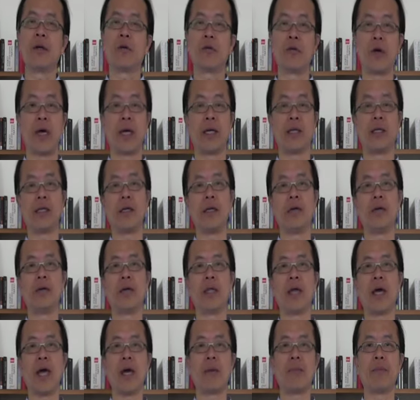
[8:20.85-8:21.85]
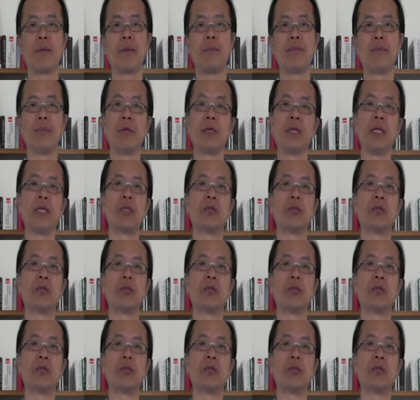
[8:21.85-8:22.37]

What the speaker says: criterion have been put